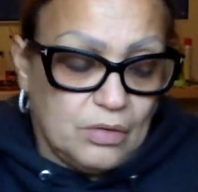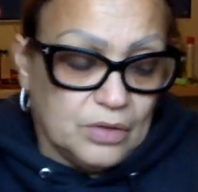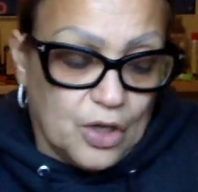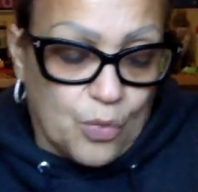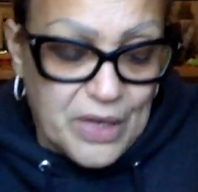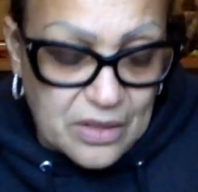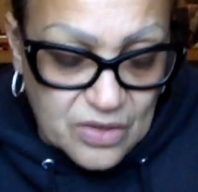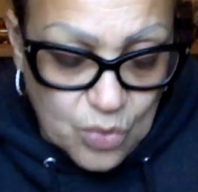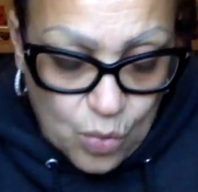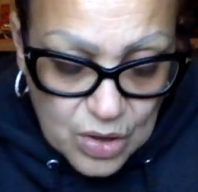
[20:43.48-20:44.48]
The Queen of
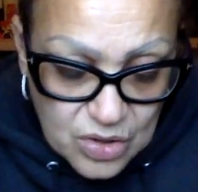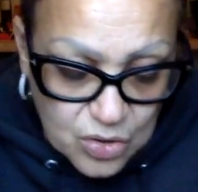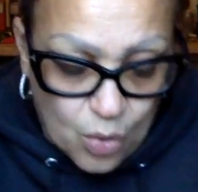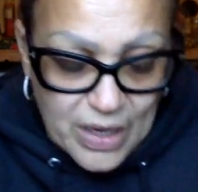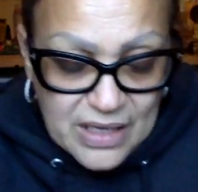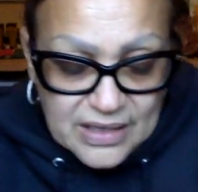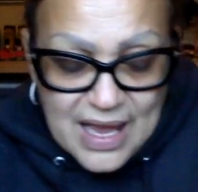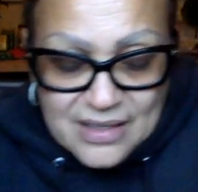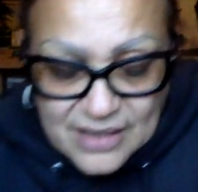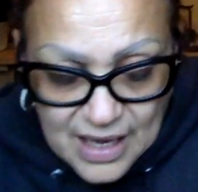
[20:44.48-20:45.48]
Swords. So is
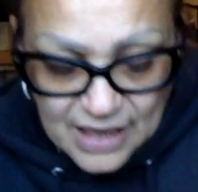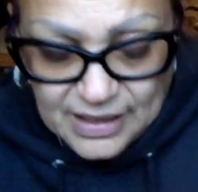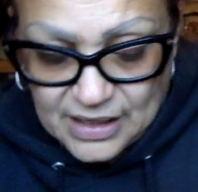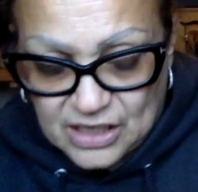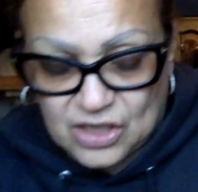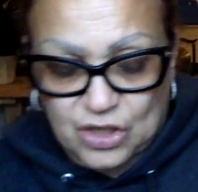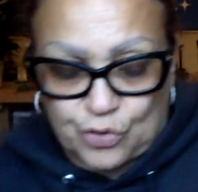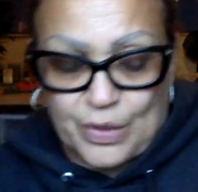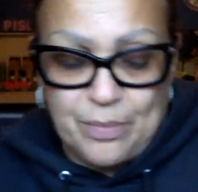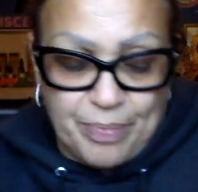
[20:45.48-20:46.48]
that saying it is
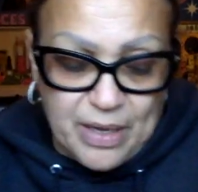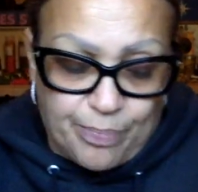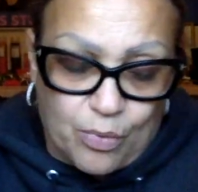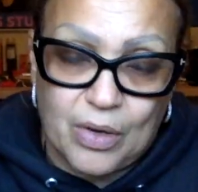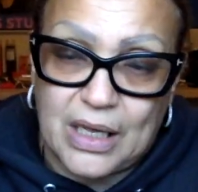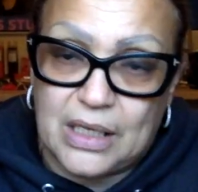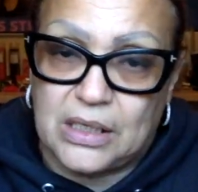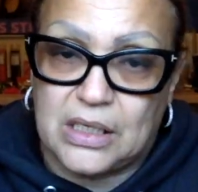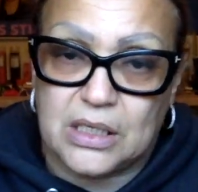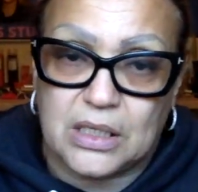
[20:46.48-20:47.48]
three people
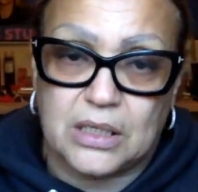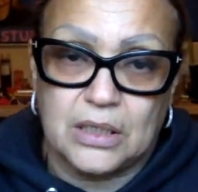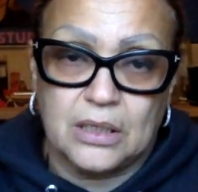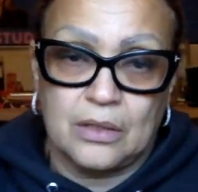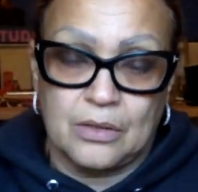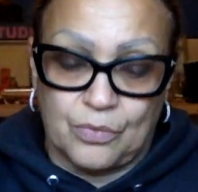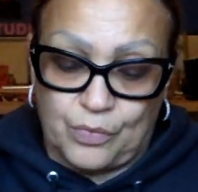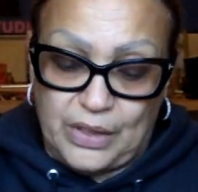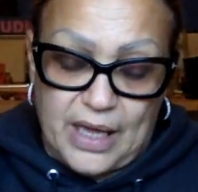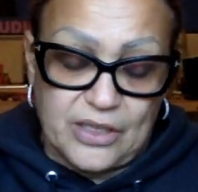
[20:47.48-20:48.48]
in this
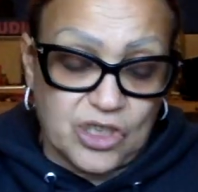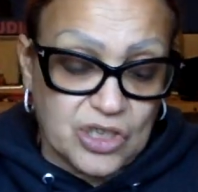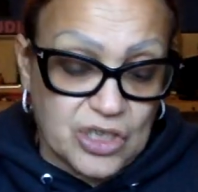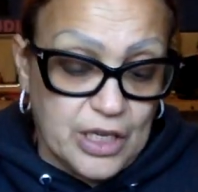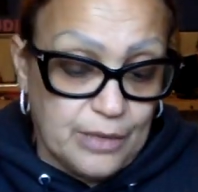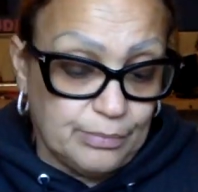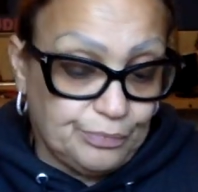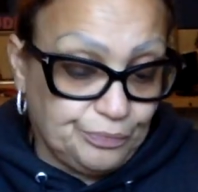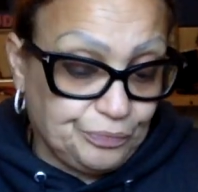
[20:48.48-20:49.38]
relationship?